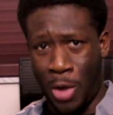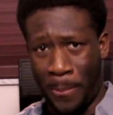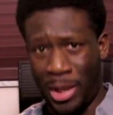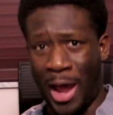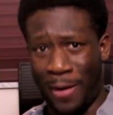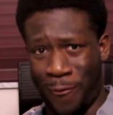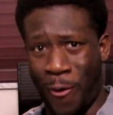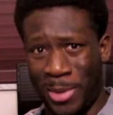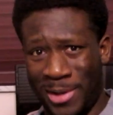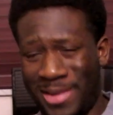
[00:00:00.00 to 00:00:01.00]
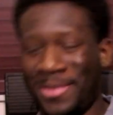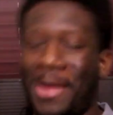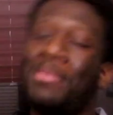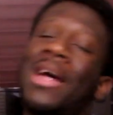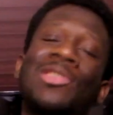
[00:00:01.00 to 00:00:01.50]
platforming.
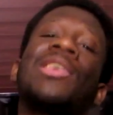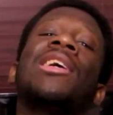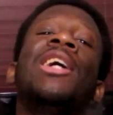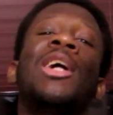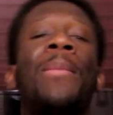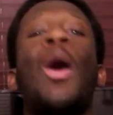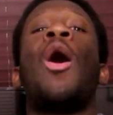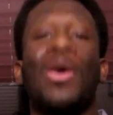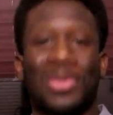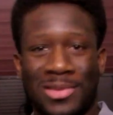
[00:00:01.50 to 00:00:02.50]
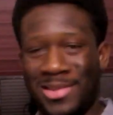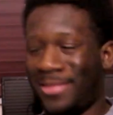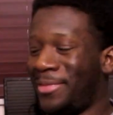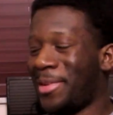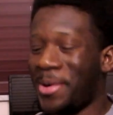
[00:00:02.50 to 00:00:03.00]
I'm like, sucker, pause.
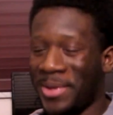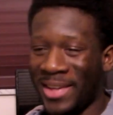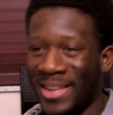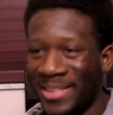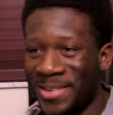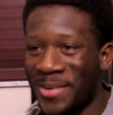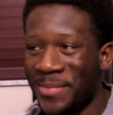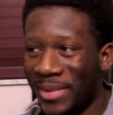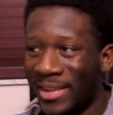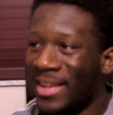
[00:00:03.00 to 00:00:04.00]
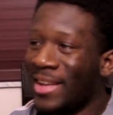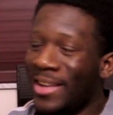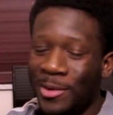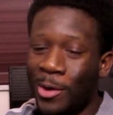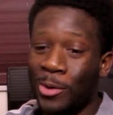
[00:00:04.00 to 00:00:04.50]
Okay, you know, but
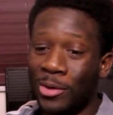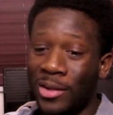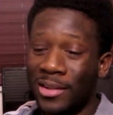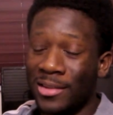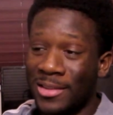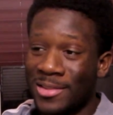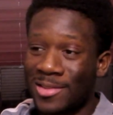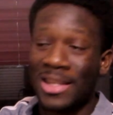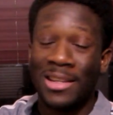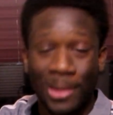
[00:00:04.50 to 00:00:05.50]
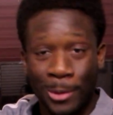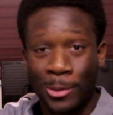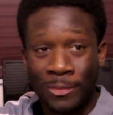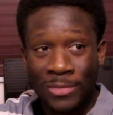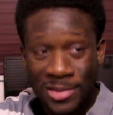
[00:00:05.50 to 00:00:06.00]
you know, seeing
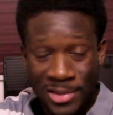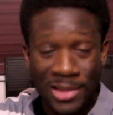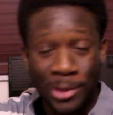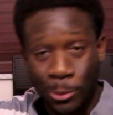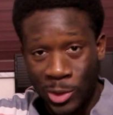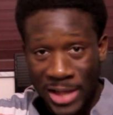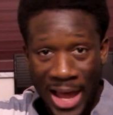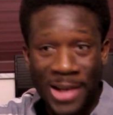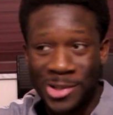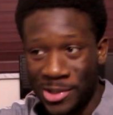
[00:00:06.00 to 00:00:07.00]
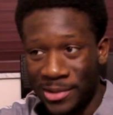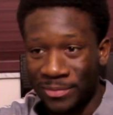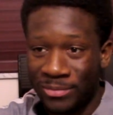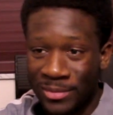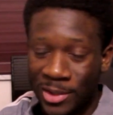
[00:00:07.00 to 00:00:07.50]
the
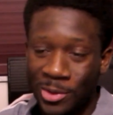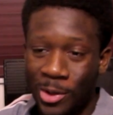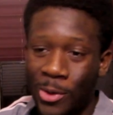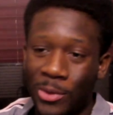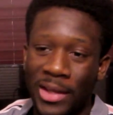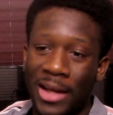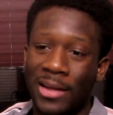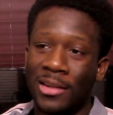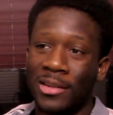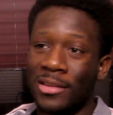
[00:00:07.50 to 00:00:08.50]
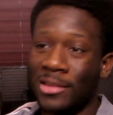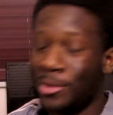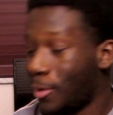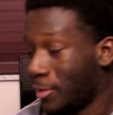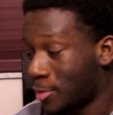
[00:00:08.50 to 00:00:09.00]
reaction, you know, that you
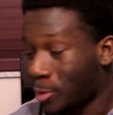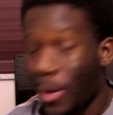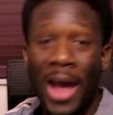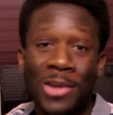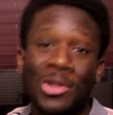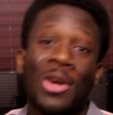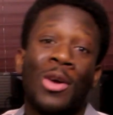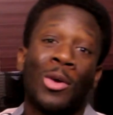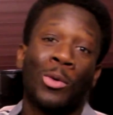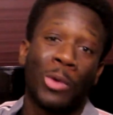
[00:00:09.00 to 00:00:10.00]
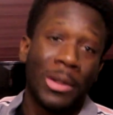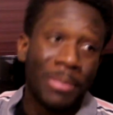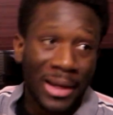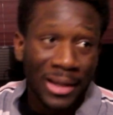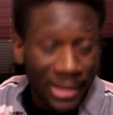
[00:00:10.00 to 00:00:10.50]
know, this Crash
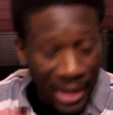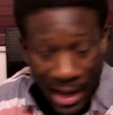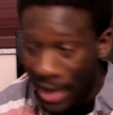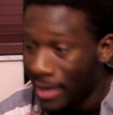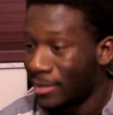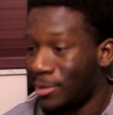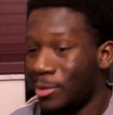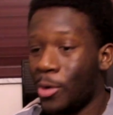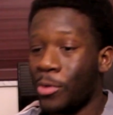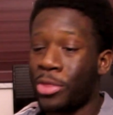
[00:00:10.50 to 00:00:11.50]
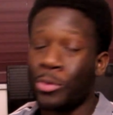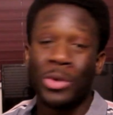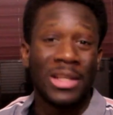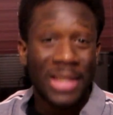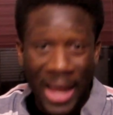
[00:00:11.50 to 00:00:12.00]
remake got, you know,
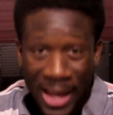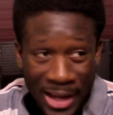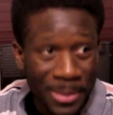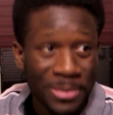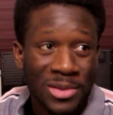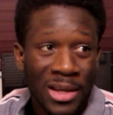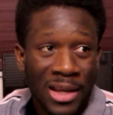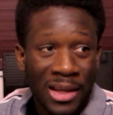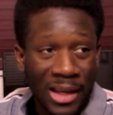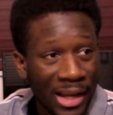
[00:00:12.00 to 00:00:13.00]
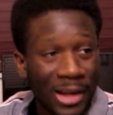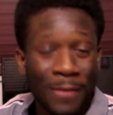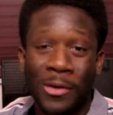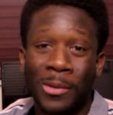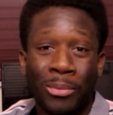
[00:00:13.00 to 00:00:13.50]
3 games in
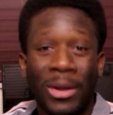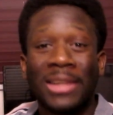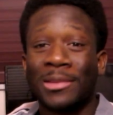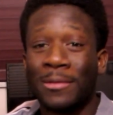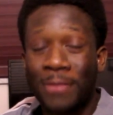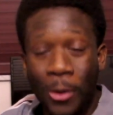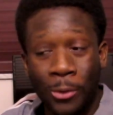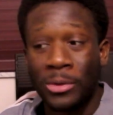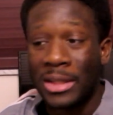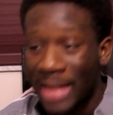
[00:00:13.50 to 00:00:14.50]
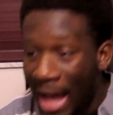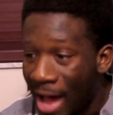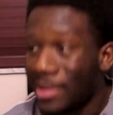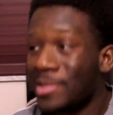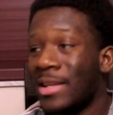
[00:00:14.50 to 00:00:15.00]
it for the price of
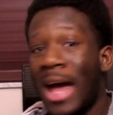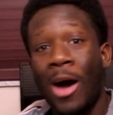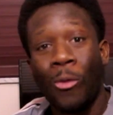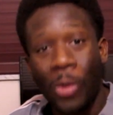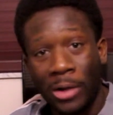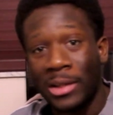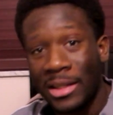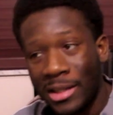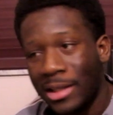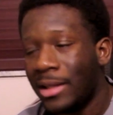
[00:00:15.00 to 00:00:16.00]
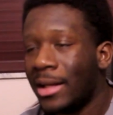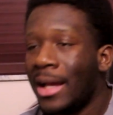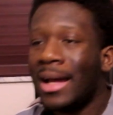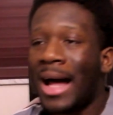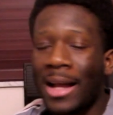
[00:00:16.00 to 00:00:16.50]
$40 and how well it did.
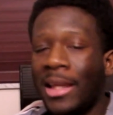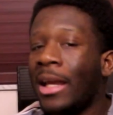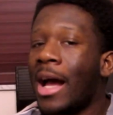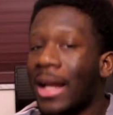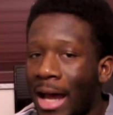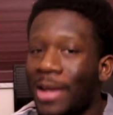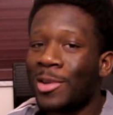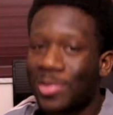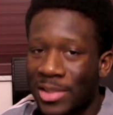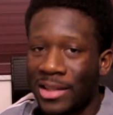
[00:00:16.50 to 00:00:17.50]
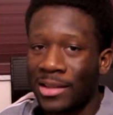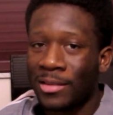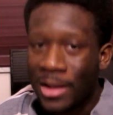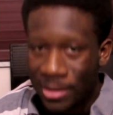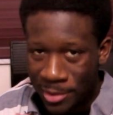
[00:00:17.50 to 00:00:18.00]
I kind of seen
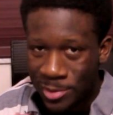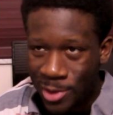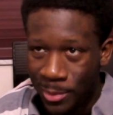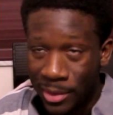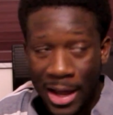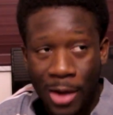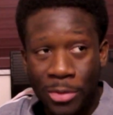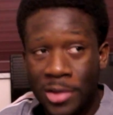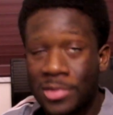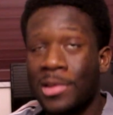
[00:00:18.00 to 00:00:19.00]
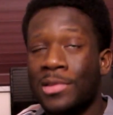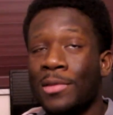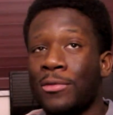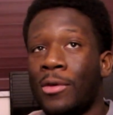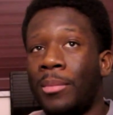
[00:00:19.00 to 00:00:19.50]
this coming. Now, this
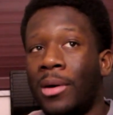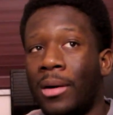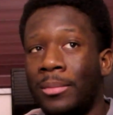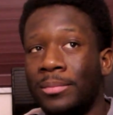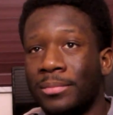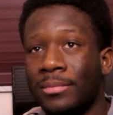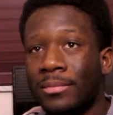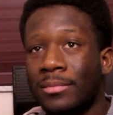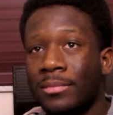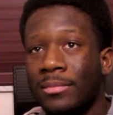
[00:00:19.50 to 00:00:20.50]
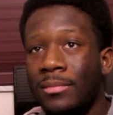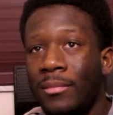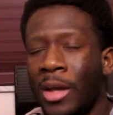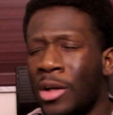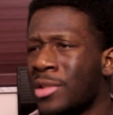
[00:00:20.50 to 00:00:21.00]
isn't from
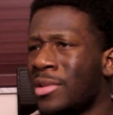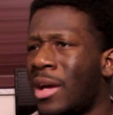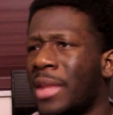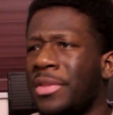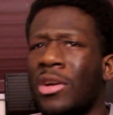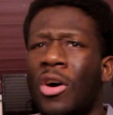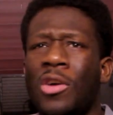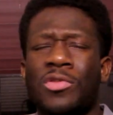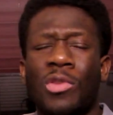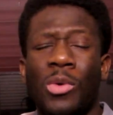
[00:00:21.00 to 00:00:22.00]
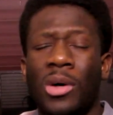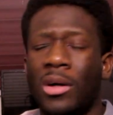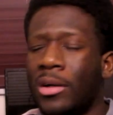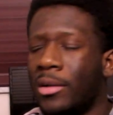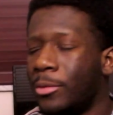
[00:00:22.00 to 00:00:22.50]
because I think
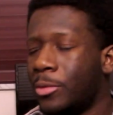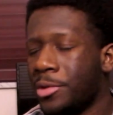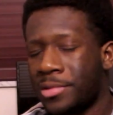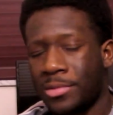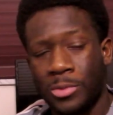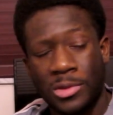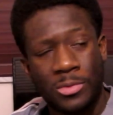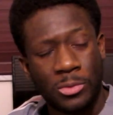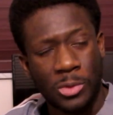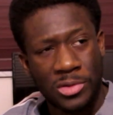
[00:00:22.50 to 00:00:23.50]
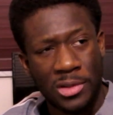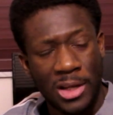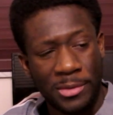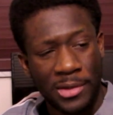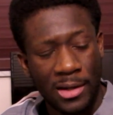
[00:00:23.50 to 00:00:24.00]
also what's the
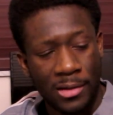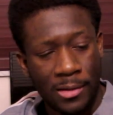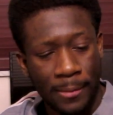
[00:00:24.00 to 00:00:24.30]
name of that